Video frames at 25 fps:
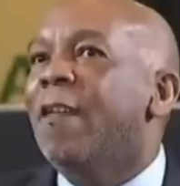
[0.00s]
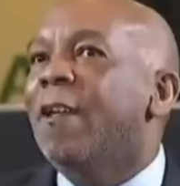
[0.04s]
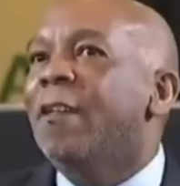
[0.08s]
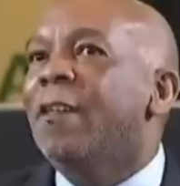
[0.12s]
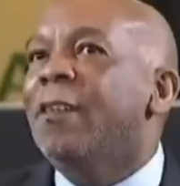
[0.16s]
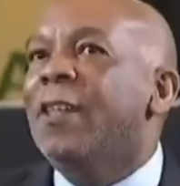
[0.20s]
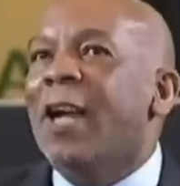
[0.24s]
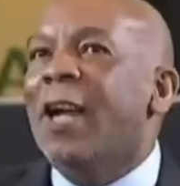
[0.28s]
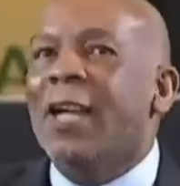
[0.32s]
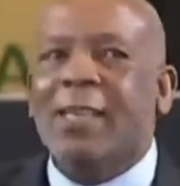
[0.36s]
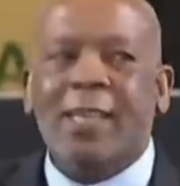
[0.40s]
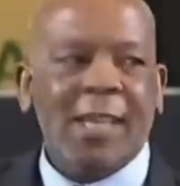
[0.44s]

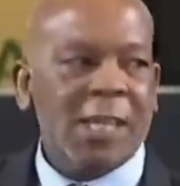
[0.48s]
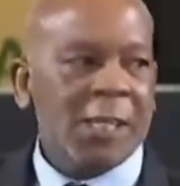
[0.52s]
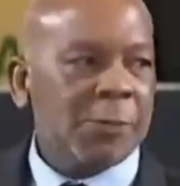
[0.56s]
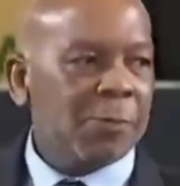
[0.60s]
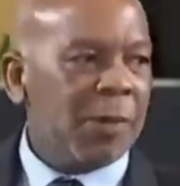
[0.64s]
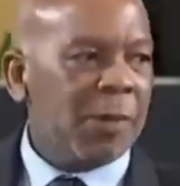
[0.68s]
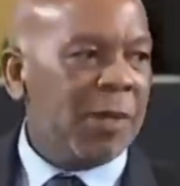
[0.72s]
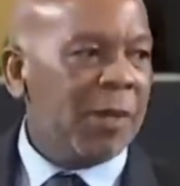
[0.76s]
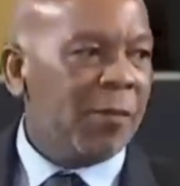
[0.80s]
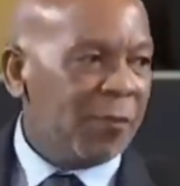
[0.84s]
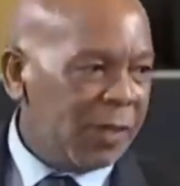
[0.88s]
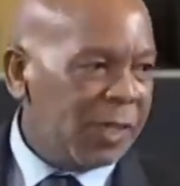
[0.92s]
that has
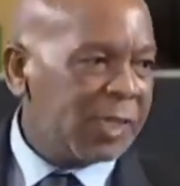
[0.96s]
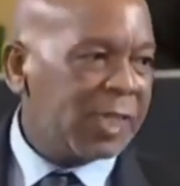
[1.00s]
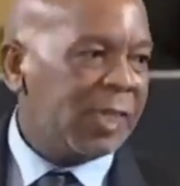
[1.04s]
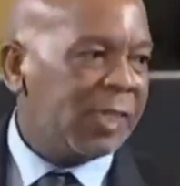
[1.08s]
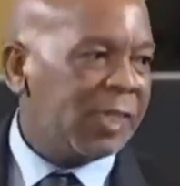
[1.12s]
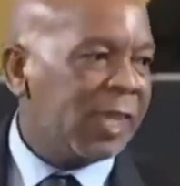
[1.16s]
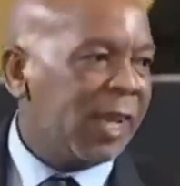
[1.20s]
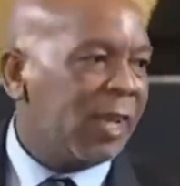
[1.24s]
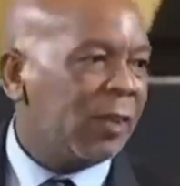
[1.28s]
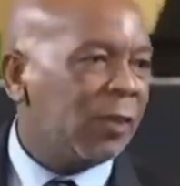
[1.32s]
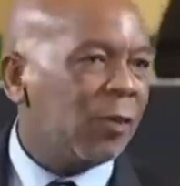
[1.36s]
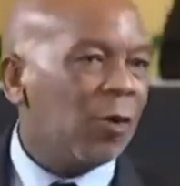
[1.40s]
been
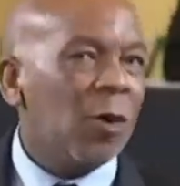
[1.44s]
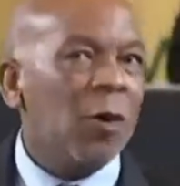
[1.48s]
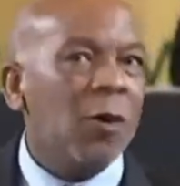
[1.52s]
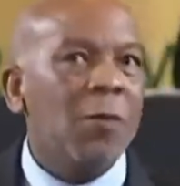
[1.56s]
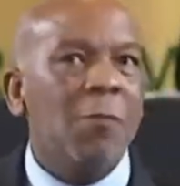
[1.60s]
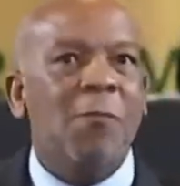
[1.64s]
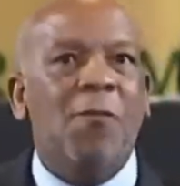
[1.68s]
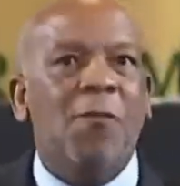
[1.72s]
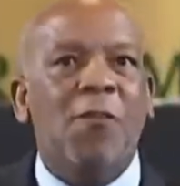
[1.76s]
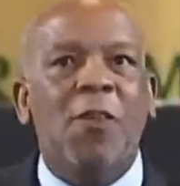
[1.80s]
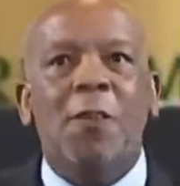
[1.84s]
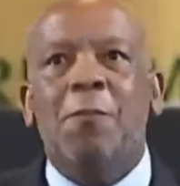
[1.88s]
visited
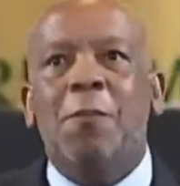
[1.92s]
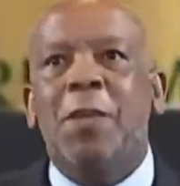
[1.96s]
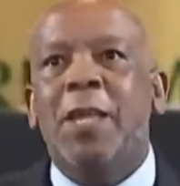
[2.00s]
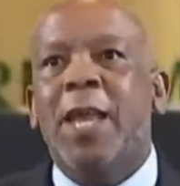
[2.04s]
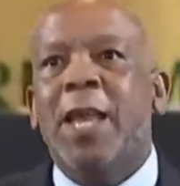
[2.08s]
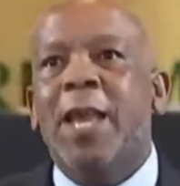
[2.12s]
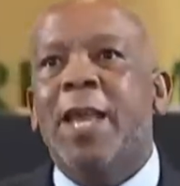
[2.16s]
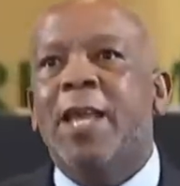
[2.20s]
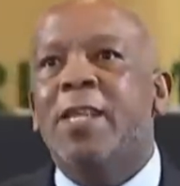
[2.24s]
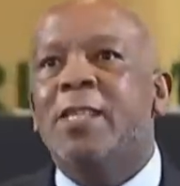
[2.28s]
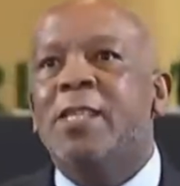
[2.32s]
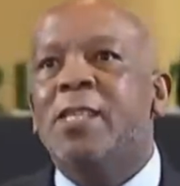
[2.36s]
on
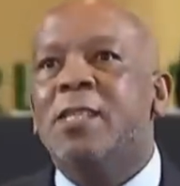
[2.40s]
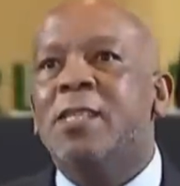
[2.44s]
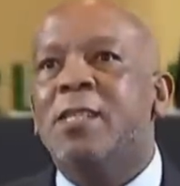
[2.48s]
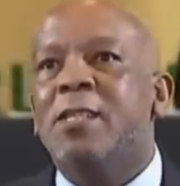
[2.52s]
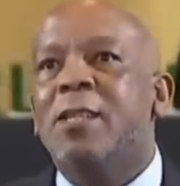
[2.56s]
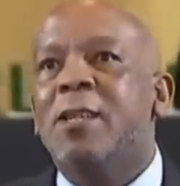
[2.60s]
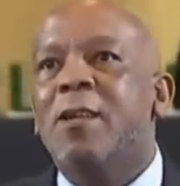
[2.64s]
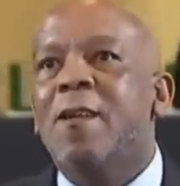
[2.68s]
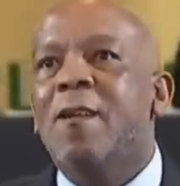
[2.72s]
VBS.